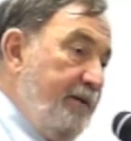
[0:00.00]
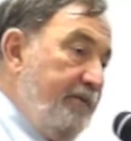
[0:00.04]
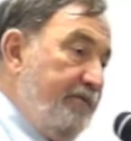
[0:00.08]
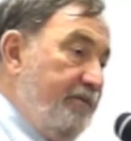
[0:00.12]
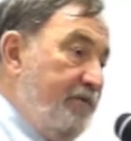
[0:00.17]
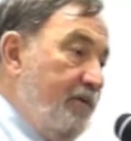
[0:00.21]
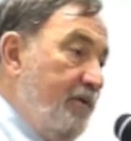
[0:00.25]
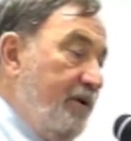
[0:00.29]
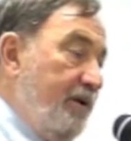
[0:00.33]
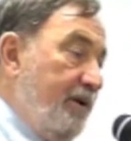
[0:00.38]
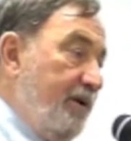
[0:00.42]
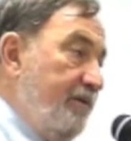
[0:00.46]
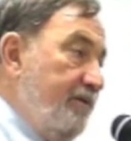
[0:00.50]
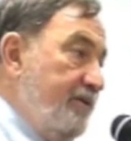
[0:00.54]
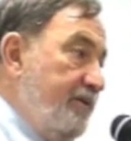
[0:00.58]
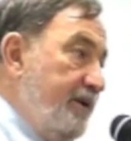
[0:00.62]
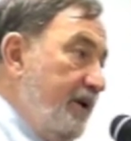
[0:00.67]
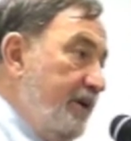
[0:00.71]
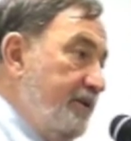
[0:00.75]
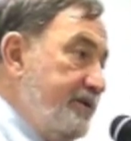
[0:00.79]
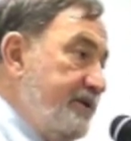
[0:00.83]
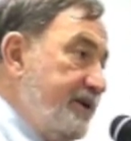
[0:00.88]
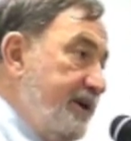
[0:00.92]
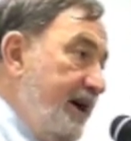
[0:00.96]
for
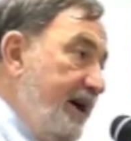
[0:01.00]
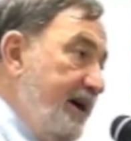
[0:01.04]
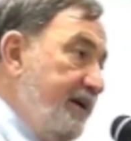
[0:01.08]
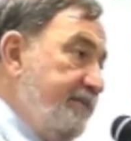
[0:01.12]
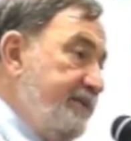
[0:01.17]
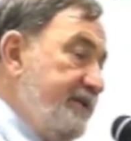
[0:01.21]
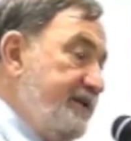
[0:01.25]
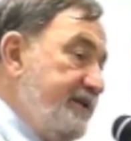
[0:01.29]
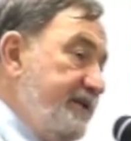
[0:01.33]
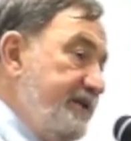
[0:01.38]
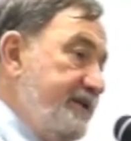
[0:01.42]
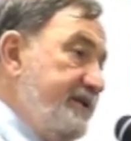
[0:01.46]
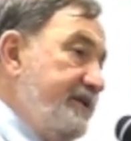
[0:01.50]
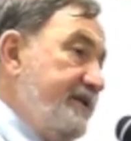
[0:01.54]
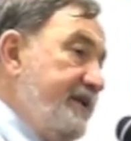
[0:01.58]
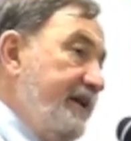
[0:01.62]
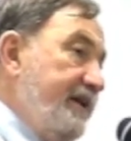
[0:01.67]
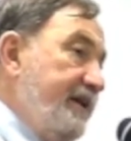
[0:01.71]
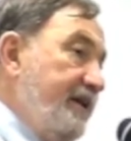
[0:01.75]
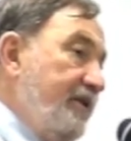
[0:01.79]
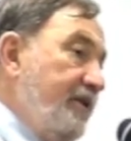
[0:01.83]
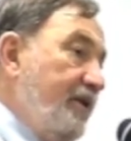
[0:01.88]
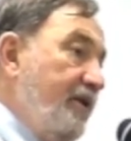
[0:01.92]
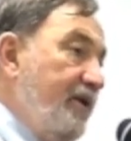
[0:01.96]
those campuses
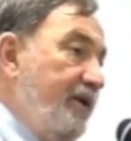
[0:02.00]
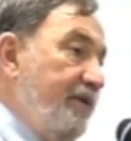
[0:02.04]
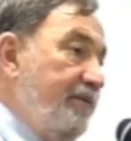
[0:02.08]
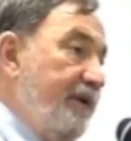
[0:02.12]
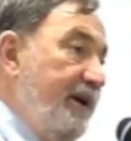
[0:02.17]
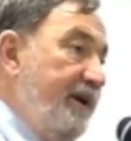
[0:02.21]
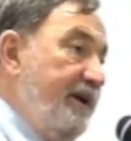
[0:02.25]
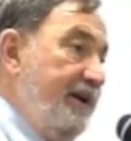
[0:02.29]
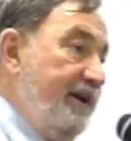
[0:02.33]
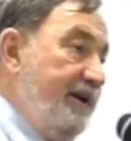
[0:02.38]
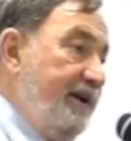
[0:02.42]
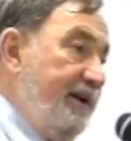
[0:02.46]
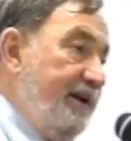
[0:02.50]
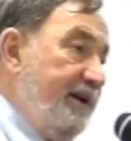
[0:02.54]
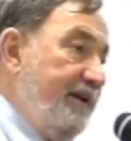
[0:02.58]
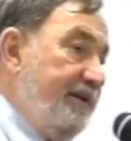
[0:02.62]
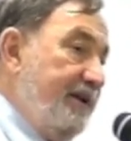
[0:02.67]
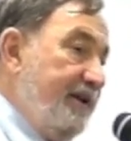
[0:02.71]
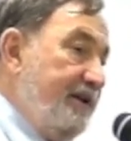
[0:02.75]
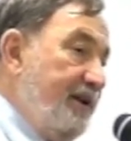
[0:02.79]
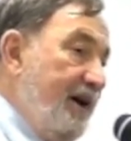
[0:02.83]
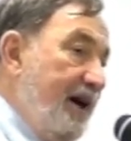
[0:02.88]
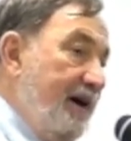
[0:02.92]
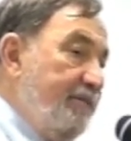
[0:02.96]
that are already
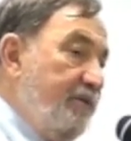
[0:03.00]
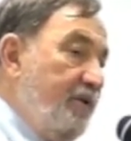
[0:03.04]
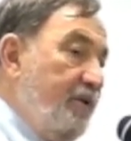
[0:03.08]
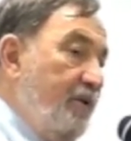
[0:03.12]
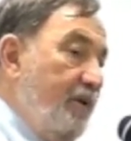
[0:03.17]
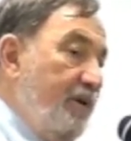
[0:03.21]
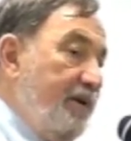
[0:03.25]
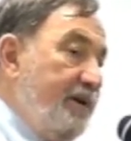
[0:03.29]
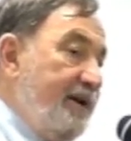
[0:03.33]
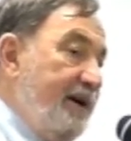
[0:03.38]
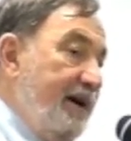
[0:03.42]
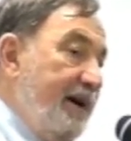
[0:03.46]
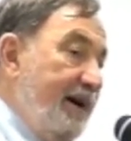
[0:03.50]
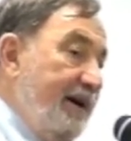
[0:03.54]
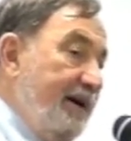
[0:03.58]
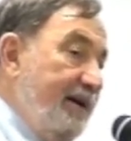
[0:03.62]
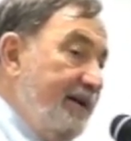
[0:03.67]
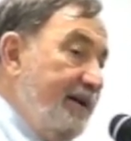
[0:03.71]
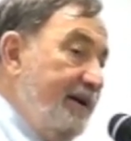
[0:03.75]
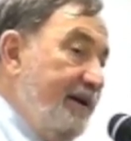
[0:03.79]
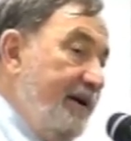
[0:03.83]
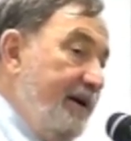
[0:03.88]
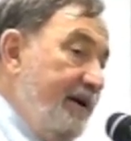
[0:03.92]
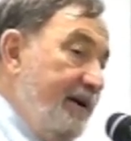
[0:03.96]
in the top
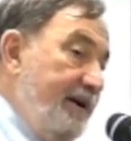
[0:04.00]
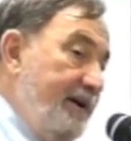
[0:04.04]
quartile